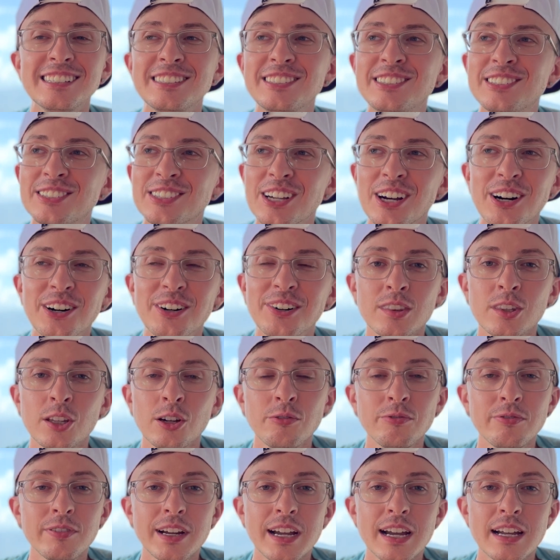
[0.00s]
so
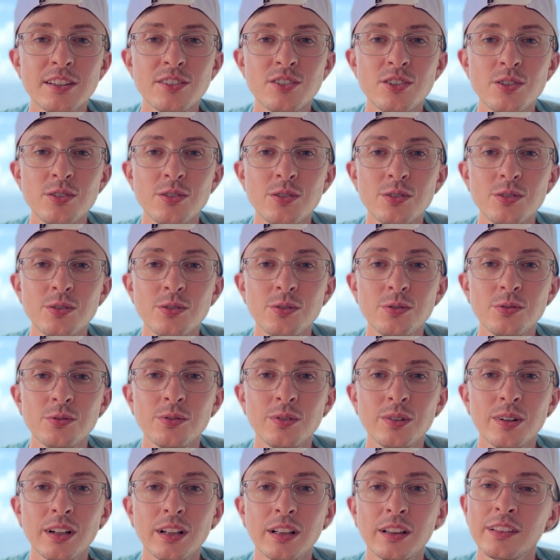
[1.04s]
don't forget
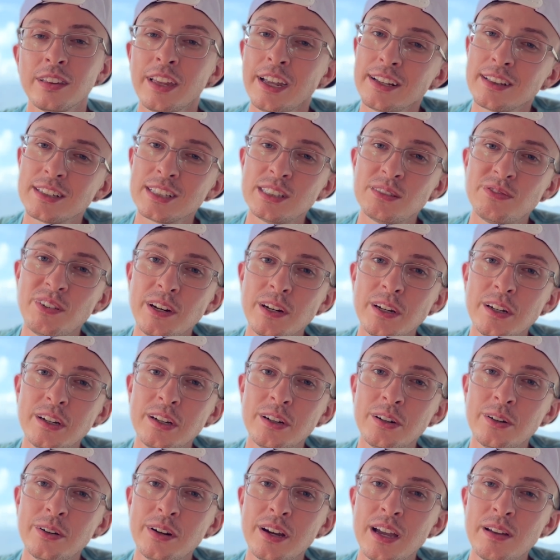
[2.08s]
to like this
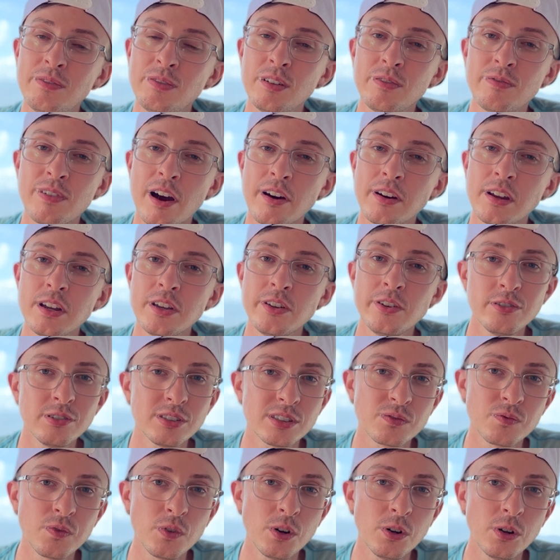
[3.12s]
video if you found it
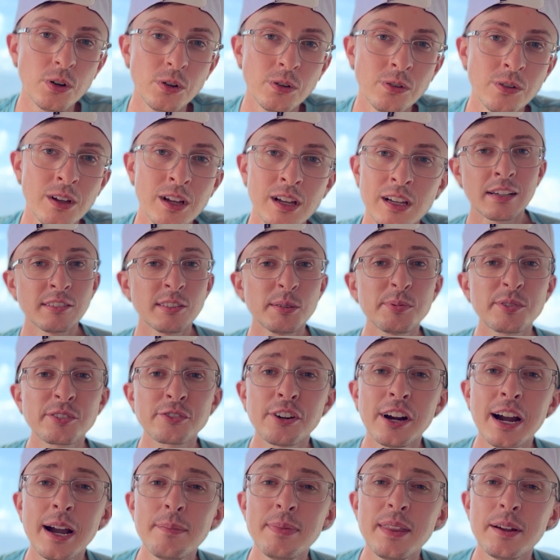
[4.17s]
useful.
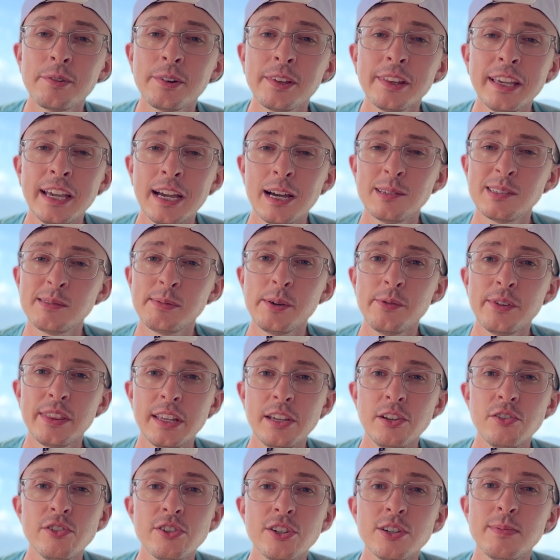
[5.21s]
Subscribe, that really helps me with the
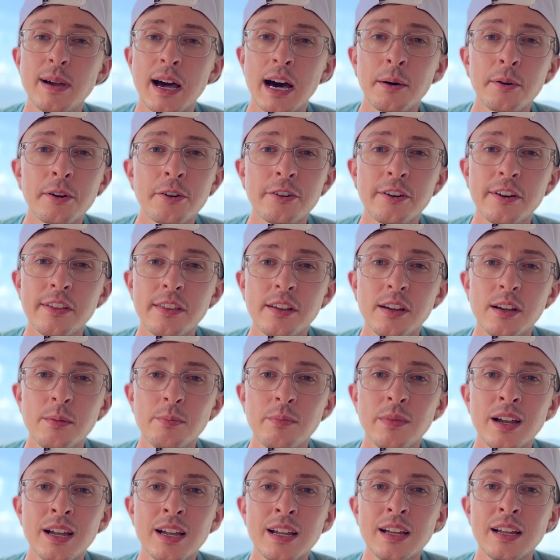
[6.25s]
YouTube
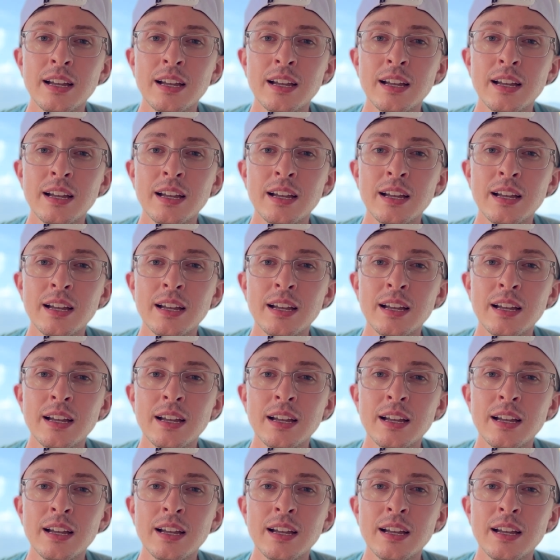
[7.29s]
algorithm.